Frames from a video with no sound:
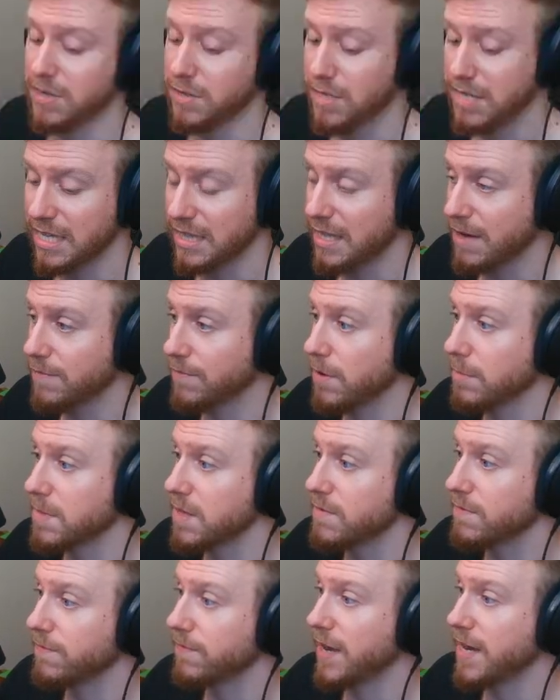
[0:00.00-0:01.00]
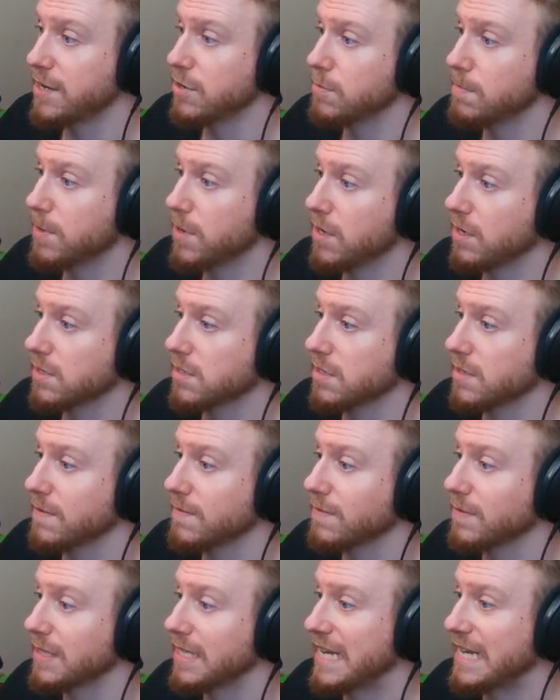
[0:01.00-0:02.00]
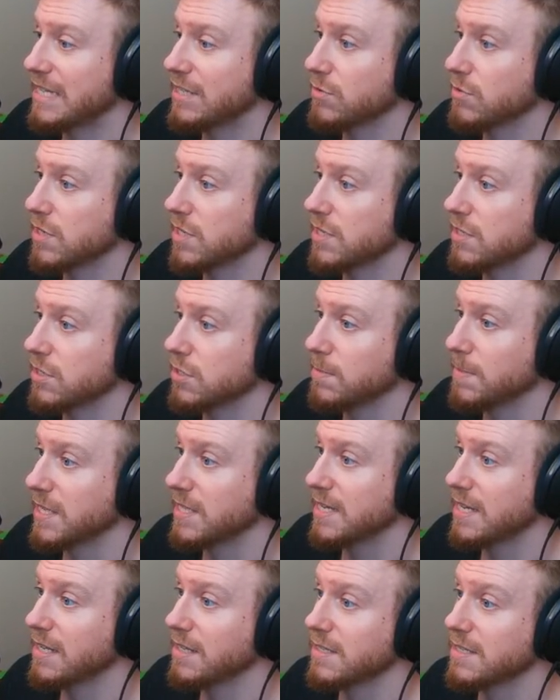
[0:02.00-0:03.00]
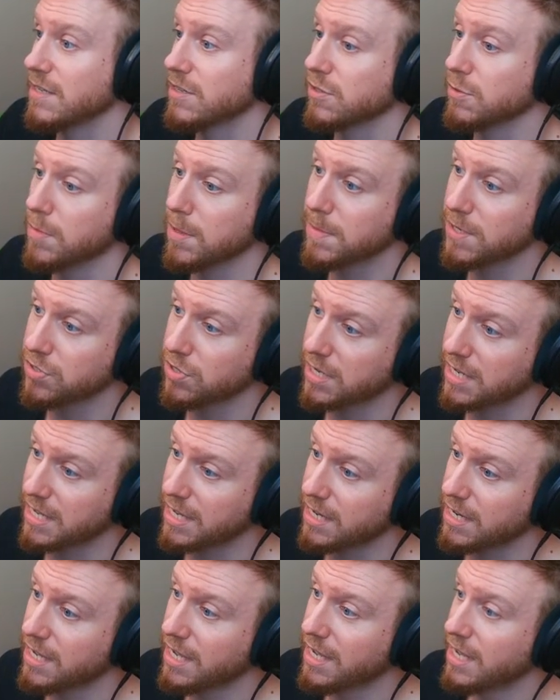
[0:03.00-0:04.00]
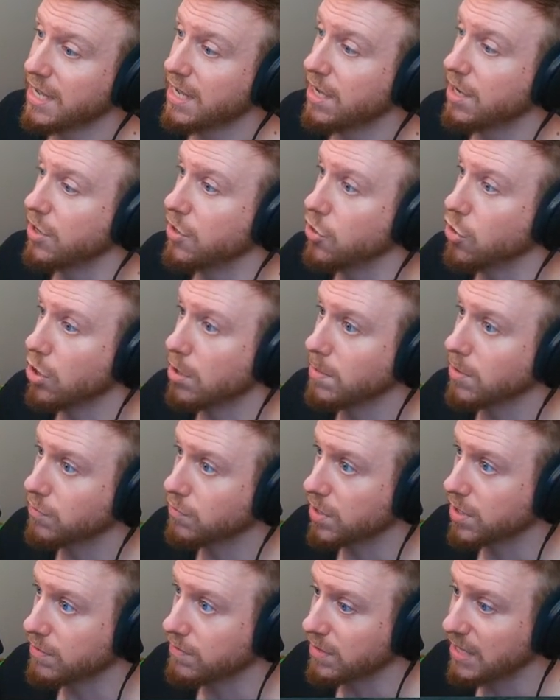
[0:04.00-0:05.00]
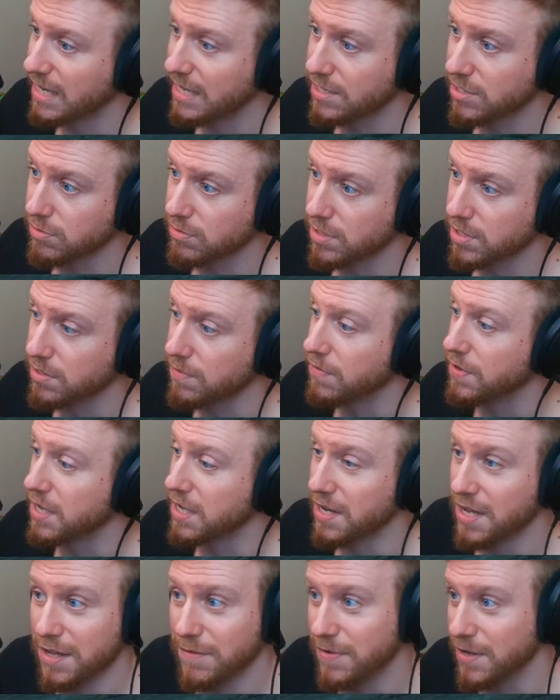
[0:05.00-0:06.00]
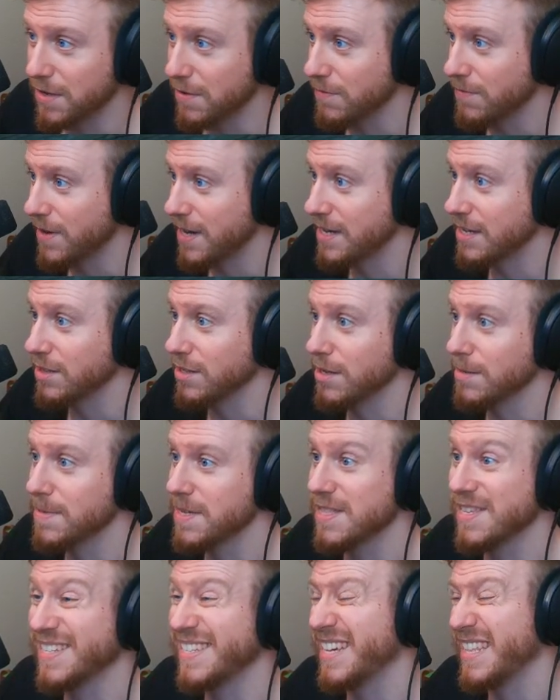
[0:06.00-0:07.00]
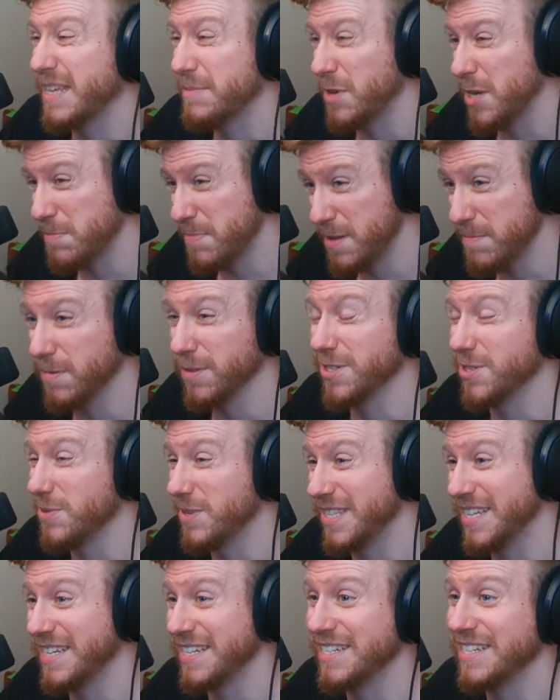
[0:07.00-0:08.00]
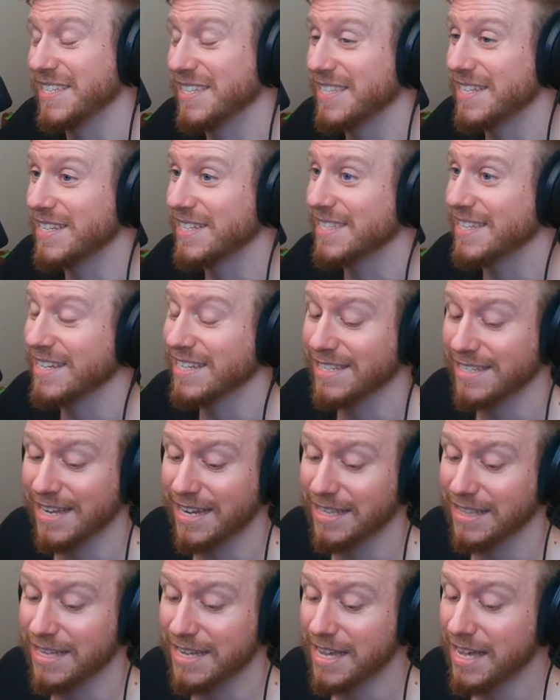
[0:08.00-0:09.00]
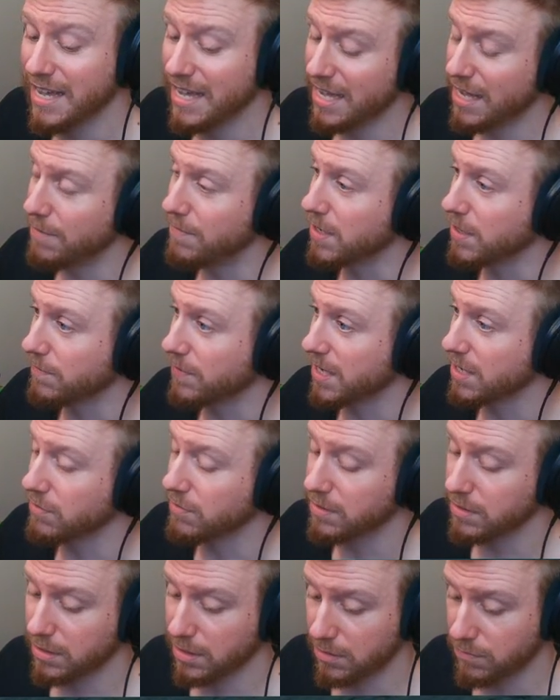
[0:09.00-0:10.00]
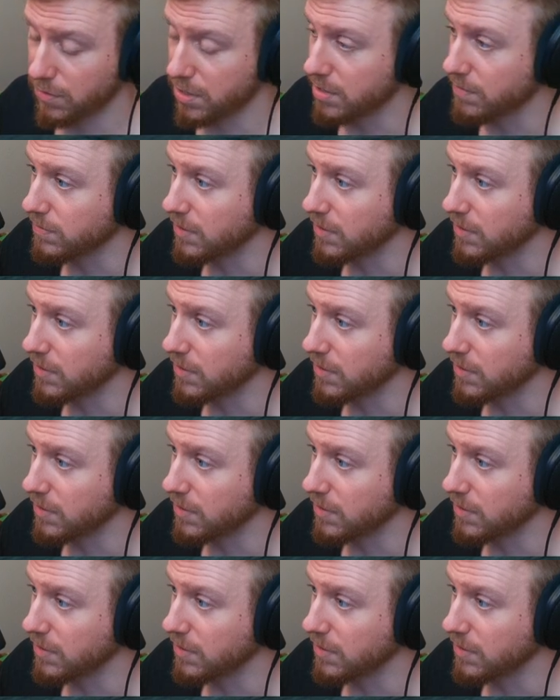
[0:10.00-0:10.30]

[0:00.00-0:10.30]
you get that from the final boss of Lazarus Instrumentality. So maybe trying to get a normal run of Lazarus, if you can find a lobby. There's not that many people doing dungeons these days, sadly. If you can find a run of